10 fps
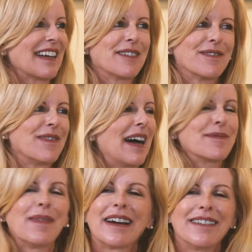kind of
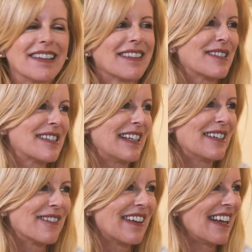admiring the
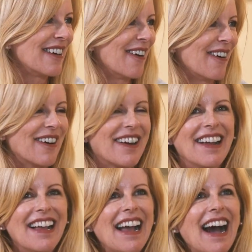scenery, or
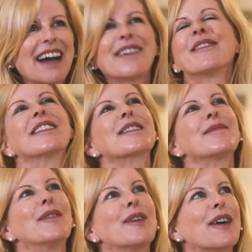I was
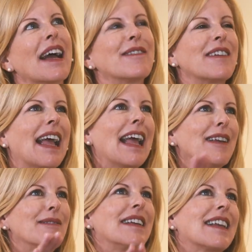more, every
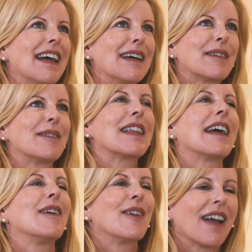hill we climbed, I was
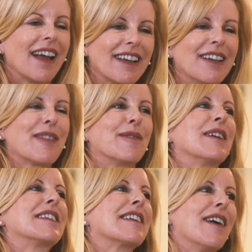like, okay, another
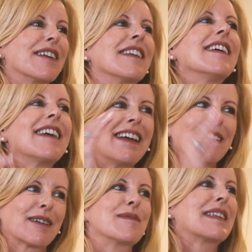one done.
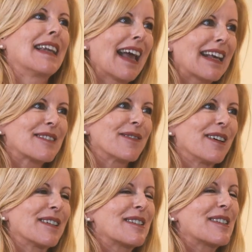Here comes the next
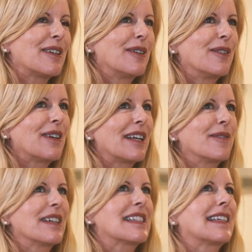one. So it
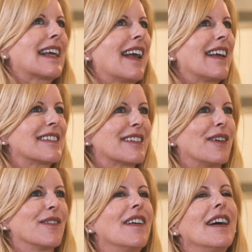wasn't a case
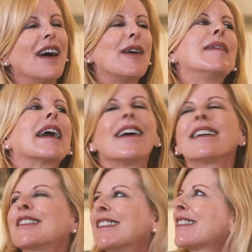of, oh my
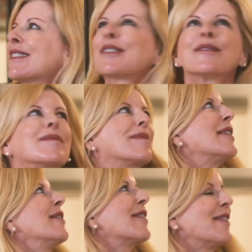gosh, this is so
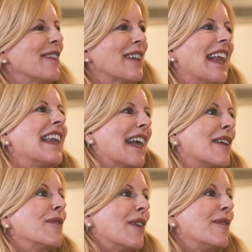beautiful,
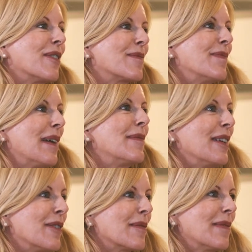like we would maybe
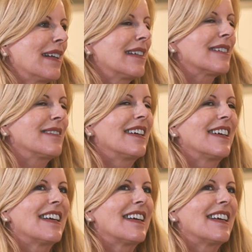normally do.